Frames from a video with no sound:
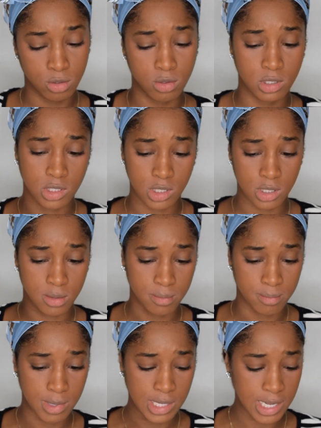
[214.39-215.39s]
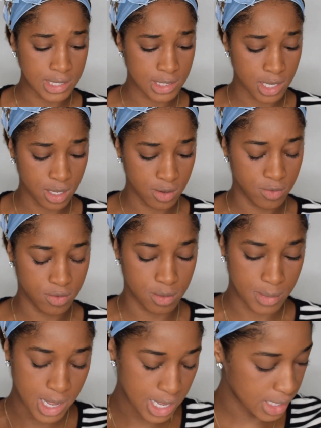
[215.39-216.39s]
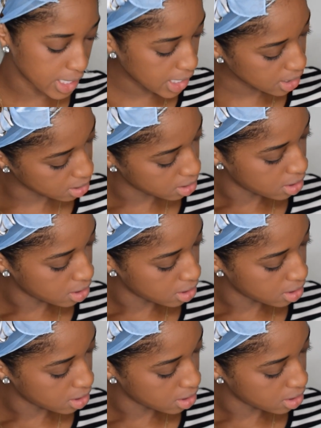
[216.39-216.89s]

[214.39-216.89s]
go into my latte for my highlight